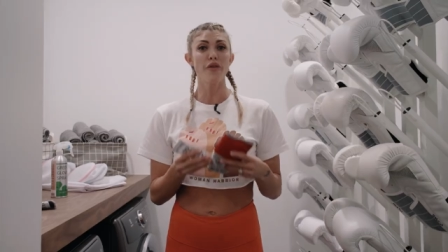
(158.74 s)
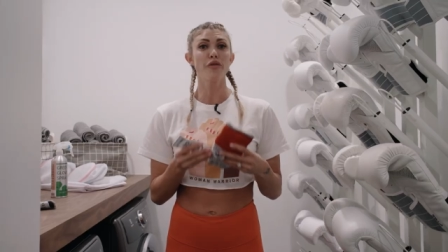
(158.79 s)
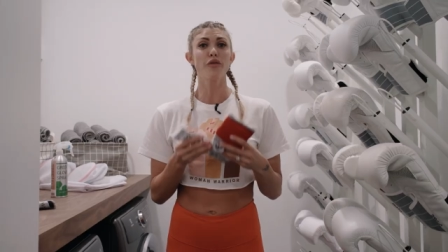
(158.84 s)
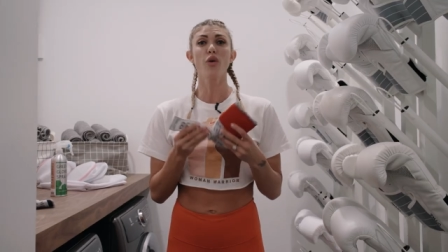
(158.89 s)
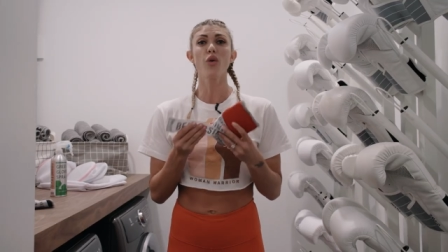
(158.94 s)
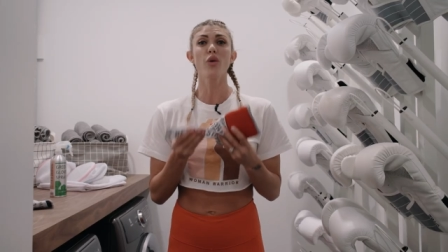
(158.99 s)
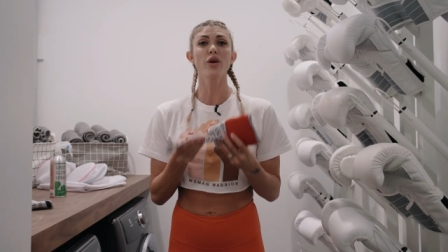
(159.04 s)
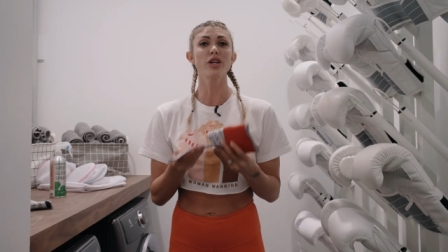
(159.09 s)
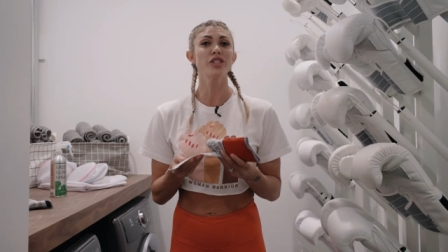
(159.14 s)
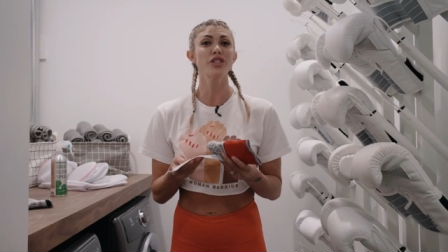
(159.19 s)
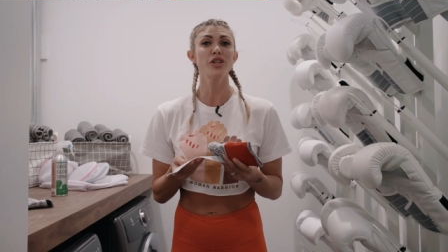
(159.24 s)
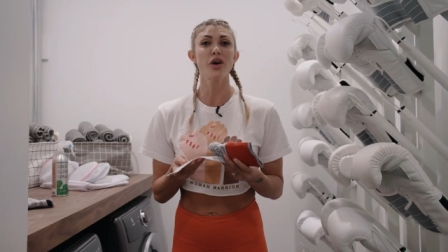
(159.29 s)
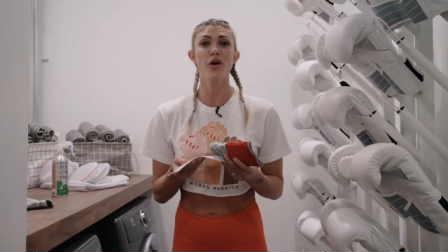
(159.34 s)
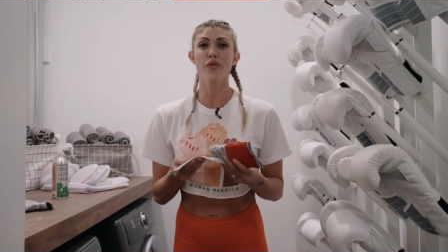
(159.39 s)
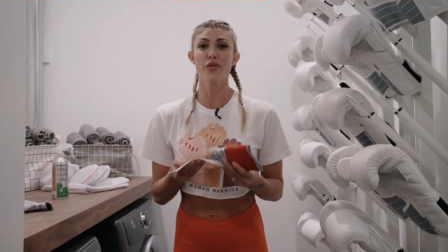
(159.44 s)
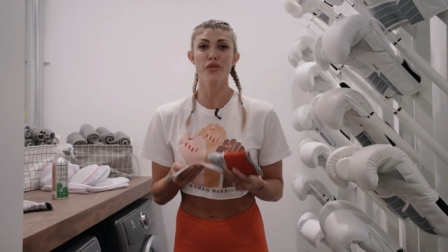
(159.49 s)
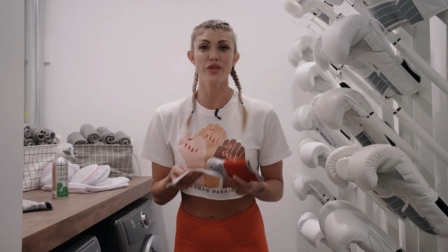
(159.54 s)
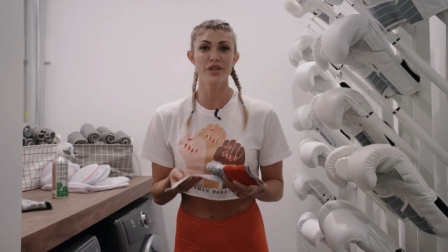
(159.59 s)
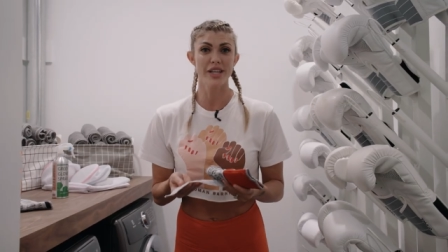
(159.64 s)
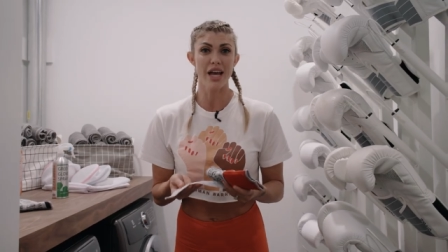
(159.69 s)
Of course,
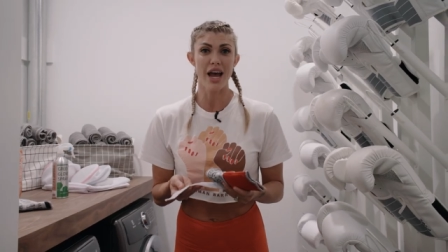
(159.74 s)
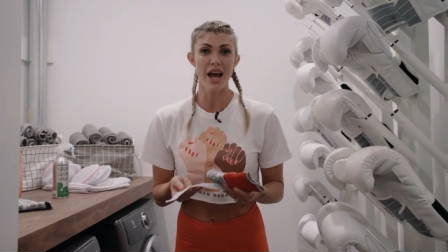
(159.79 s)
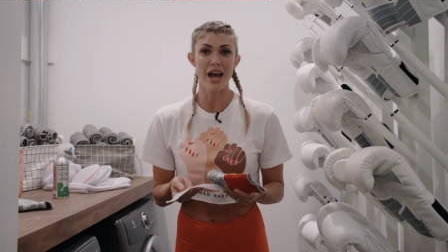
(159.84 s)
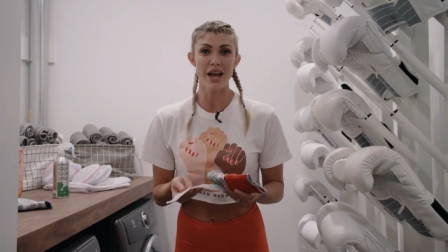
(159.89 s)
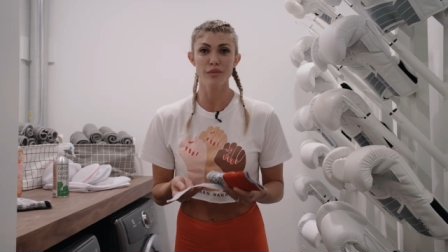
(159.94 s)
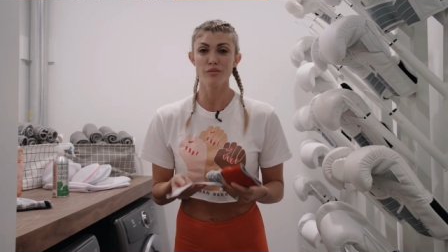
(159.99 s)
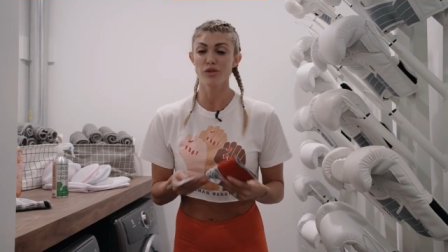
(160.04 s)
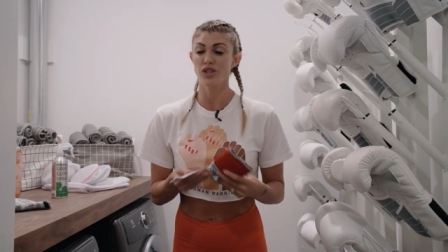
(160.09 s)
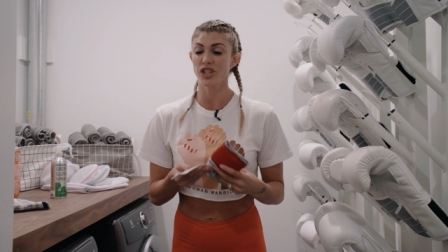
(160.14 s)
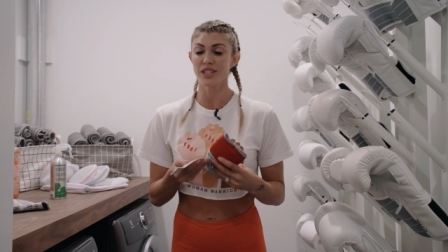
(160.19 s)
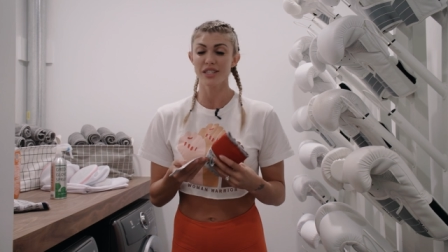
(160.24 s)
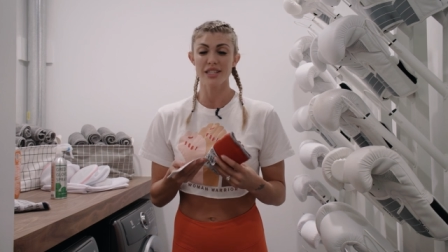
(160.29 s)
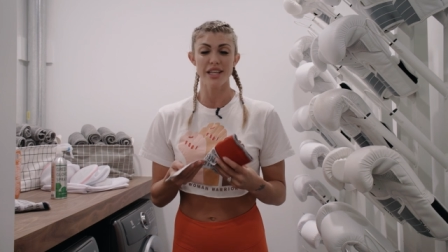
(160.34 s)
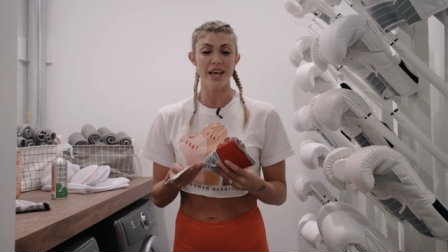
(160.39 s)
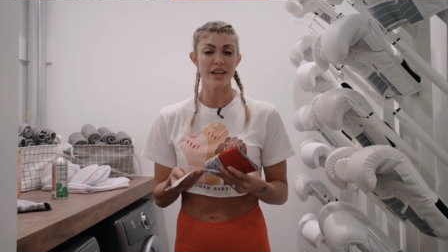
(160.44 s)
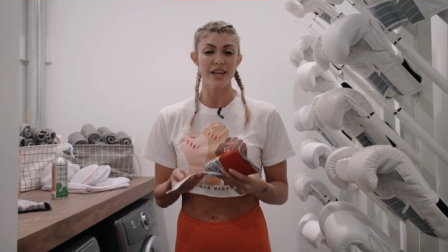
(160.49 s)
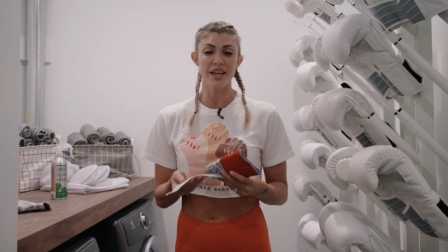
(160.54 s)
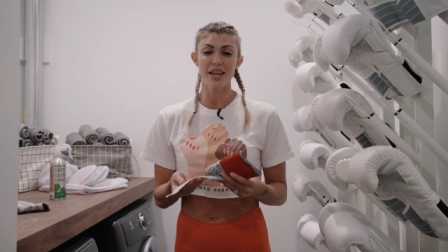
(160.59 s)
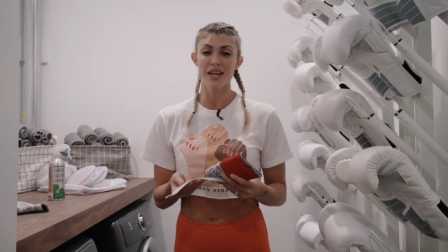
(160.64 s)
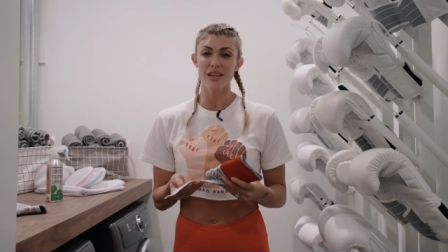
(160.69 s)
over time, just
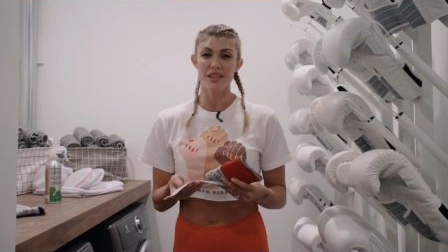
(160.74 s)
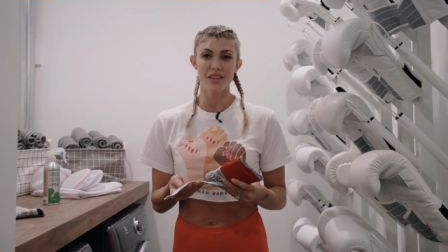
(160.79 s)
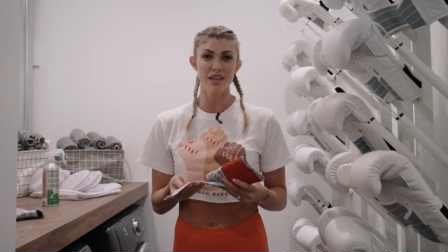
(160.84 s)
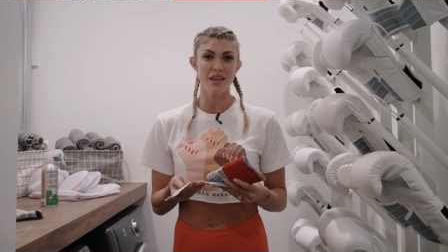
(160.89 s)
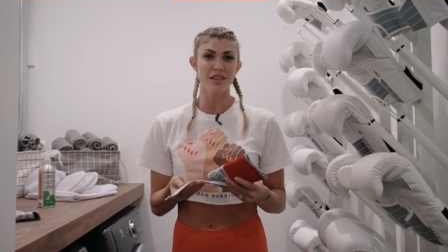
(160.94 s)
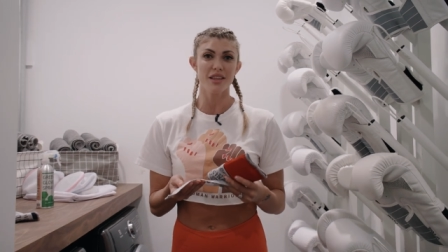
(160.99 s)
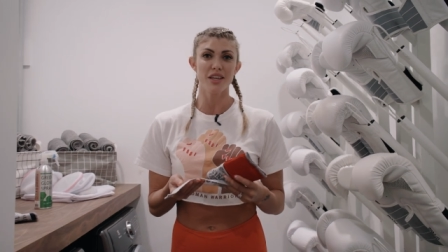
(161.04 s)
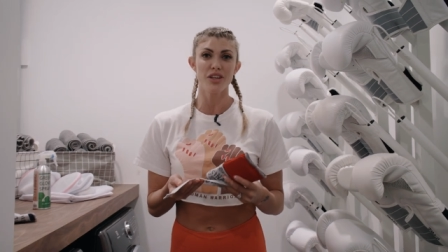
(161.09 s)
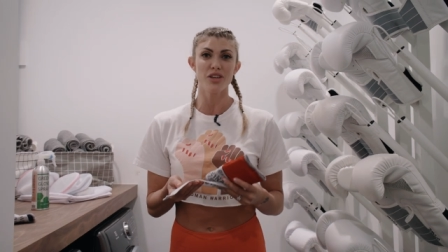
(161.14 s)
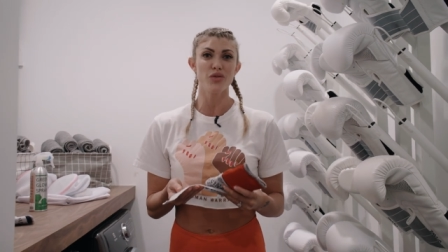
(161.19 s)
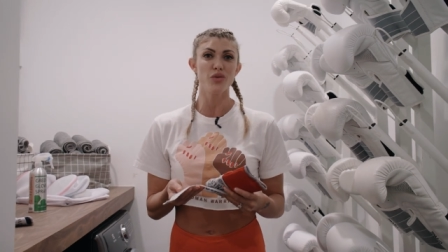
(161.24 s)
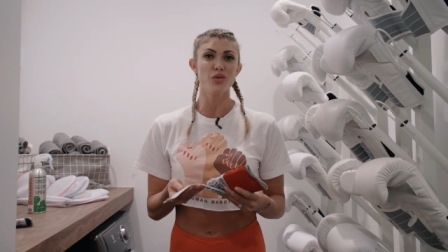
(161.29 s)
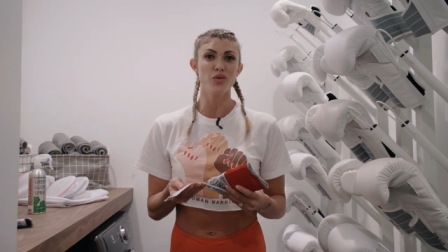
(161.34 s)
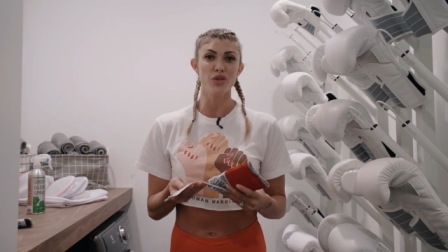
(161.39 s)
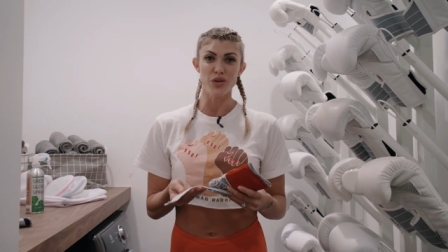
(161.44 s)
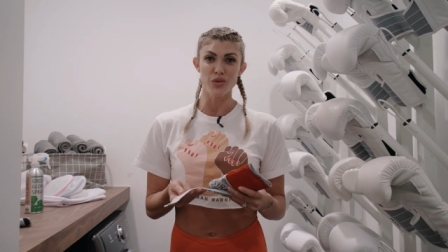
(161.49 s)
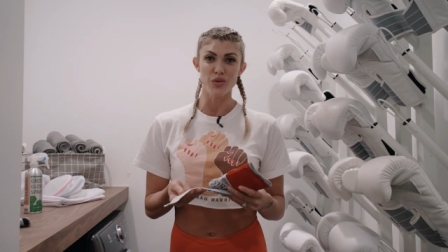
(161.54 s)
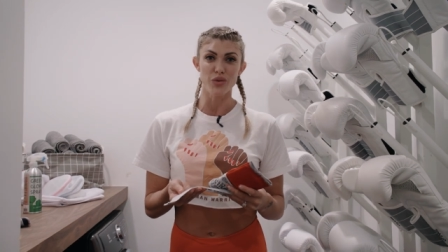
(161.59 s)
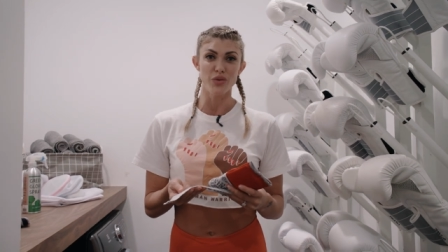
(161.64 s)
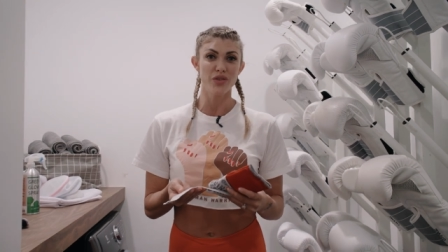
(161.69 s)
like anything that you
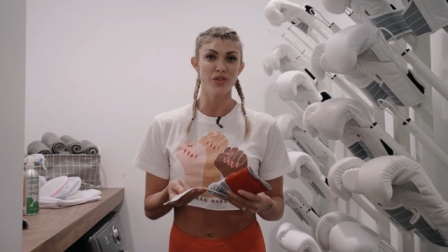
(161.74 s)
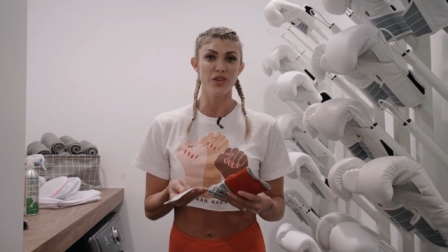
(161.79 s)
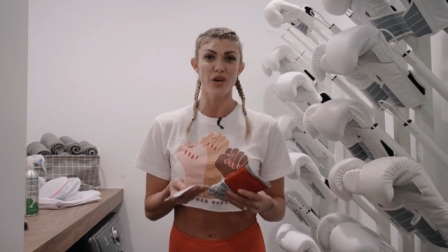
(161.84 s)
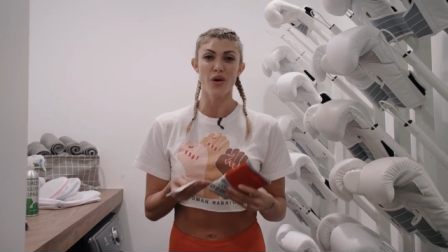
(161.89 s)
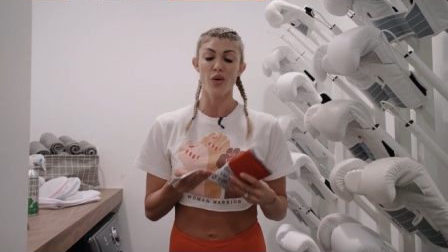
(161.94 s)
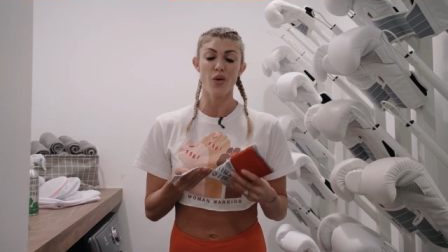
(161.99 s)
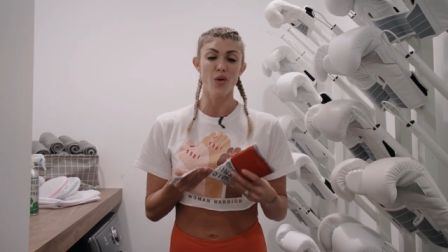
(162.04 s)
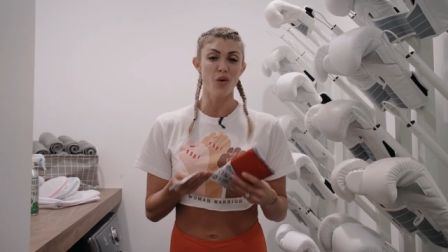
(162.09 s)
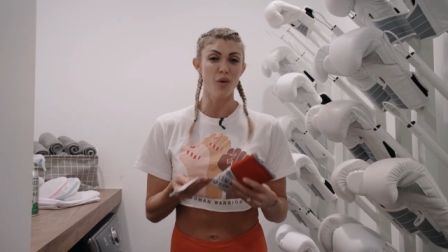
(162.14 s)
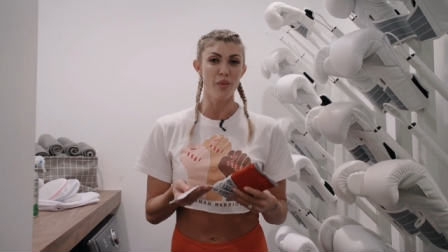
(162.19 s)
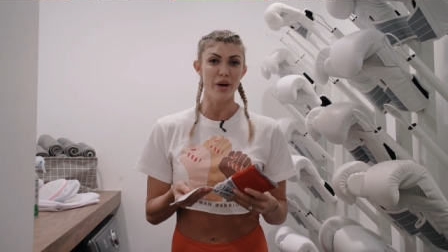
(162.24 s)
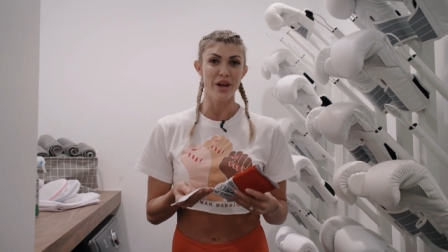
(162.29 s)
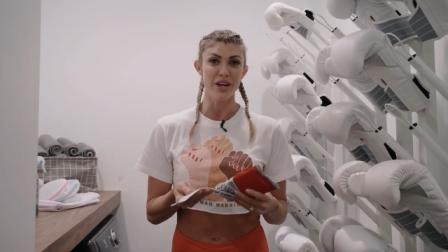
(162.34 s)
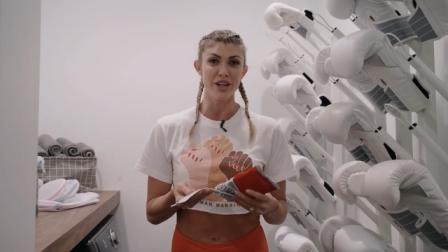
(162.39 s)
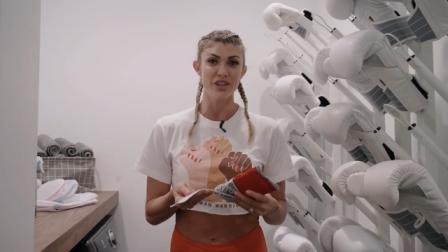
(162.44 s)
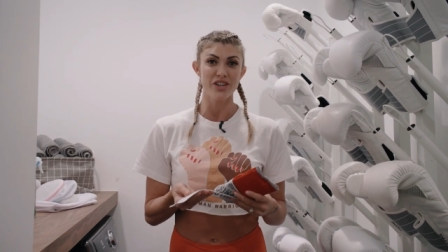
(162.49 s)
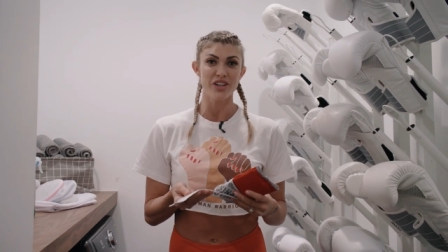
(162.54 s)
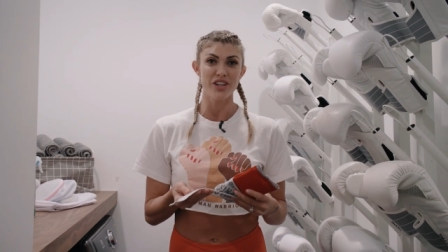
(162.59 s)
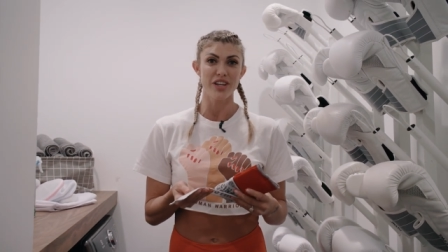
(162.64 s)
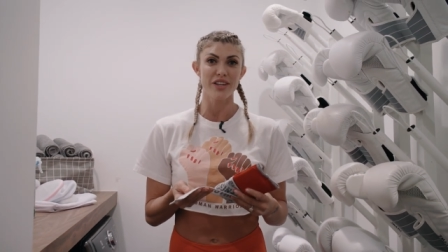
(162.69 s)
use a whole bunch,